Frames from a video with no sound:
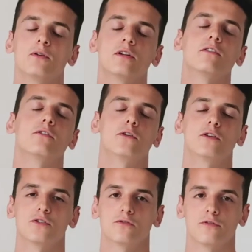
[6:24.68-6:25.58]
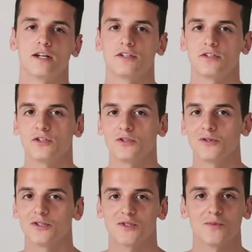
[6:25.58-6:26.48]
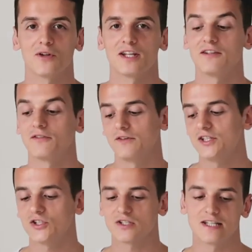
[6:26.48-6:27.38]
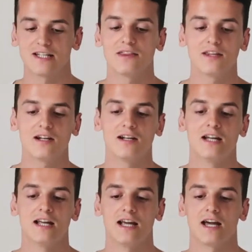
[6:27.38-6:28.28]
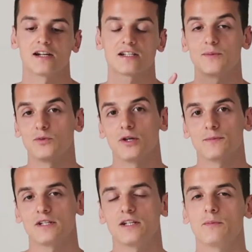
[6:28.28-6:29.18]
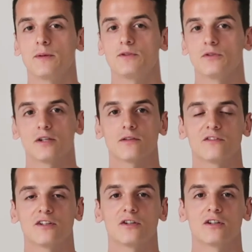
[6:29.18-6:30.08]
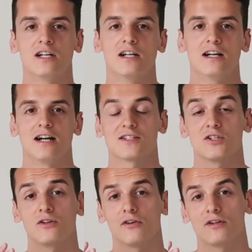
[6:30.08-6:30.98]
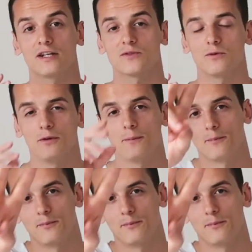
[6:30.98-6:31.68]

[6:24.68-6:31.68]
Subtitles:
looking forward to find new small hidden features in there, and I'll keep you updated, maybe do another video. I'll see you all on the next one.